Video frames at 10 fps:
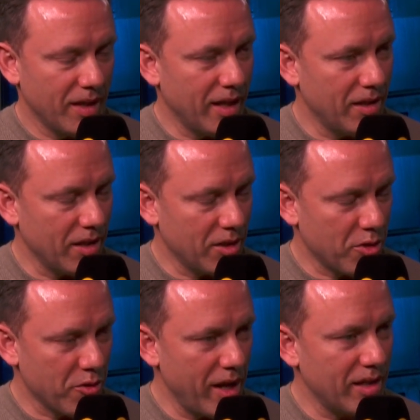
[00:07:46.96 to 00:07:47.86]
it
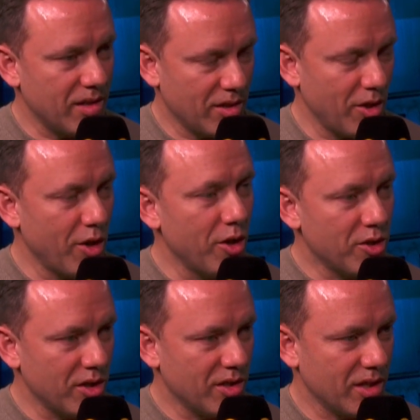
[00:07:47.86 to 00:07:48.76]
creates this
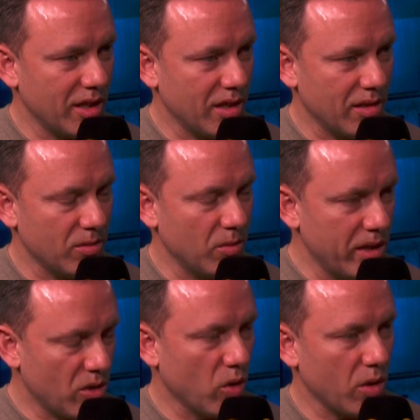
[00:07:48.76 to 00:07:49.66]
urgency that
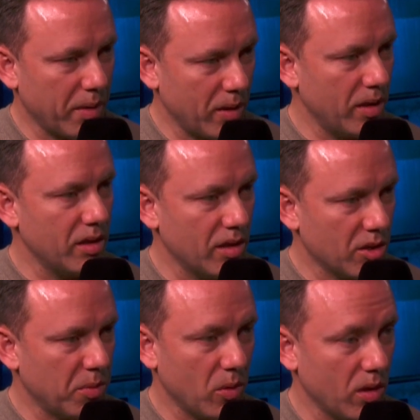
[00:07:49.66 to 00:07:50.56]
we talk about in
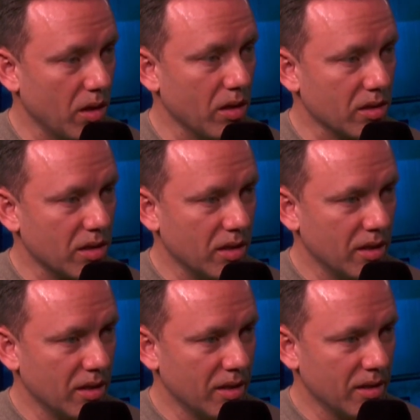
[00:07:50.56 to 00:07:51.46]
this sport a lot.
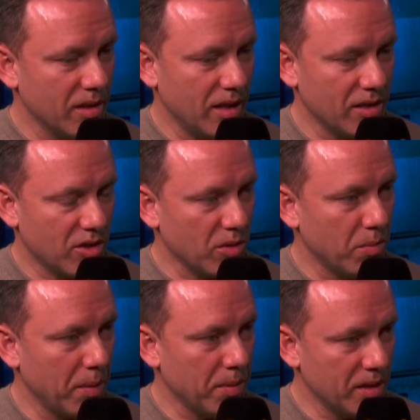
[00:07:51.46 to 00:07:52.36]
And
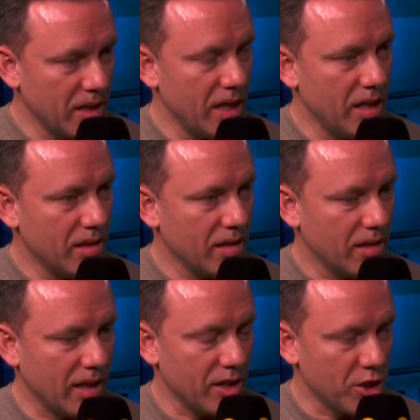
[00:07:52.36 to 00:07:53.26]
some people need
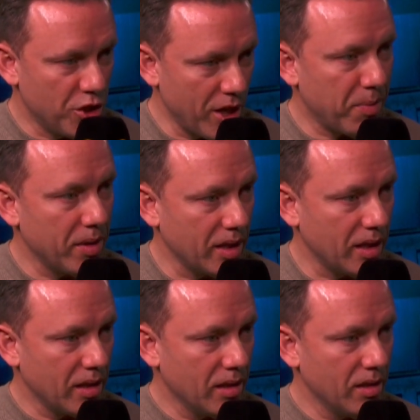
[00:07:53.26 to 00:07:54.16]
that
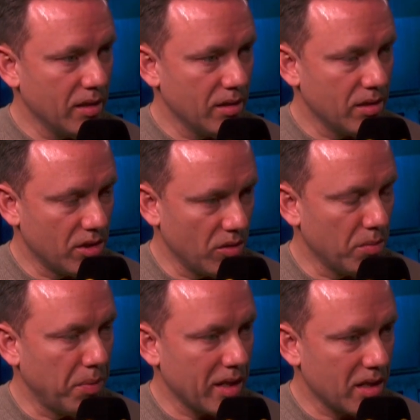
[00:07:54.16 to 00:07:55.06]
jeopardy to do
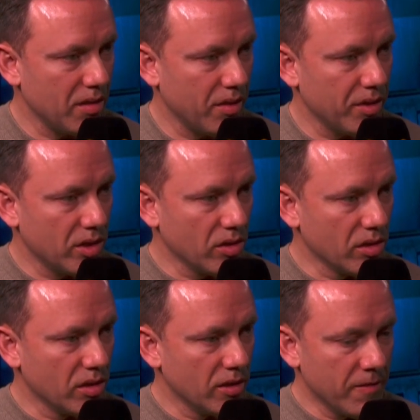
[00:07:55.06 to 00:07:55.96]
the best they've ever
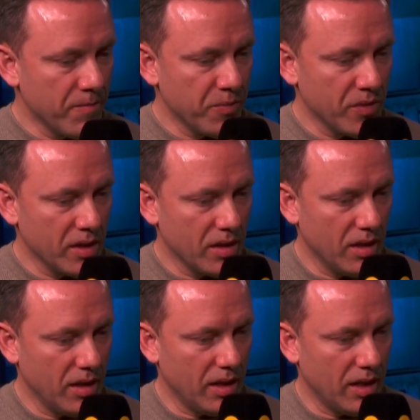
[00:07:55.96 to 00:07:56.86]
done.
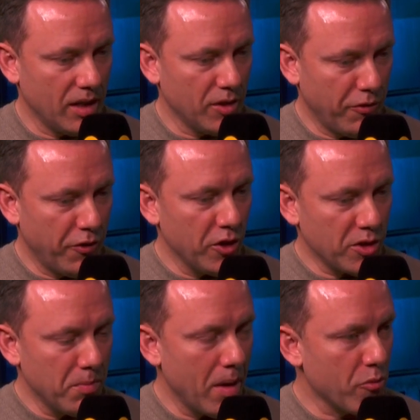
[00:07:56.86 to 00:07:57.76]
And the
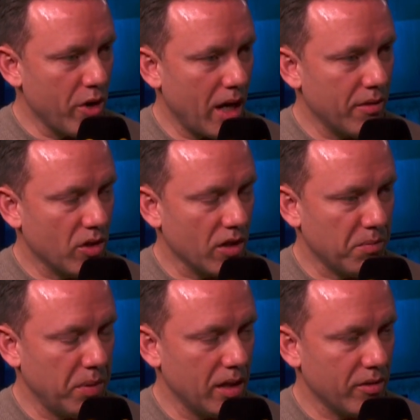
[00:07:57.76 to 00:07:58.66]
first memory I've got
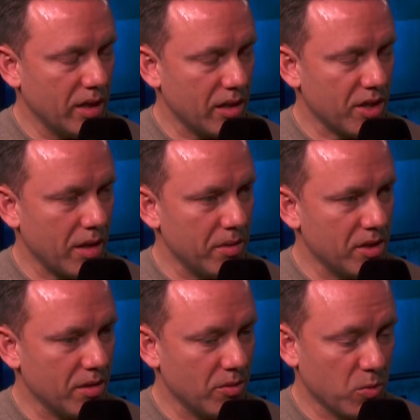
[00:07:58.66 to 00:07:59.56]
of Peter in that
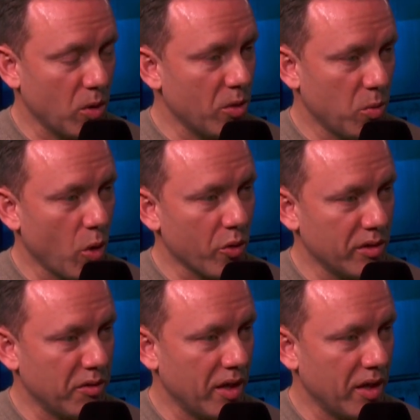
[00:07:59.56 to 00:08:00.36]
championship was what he wore in the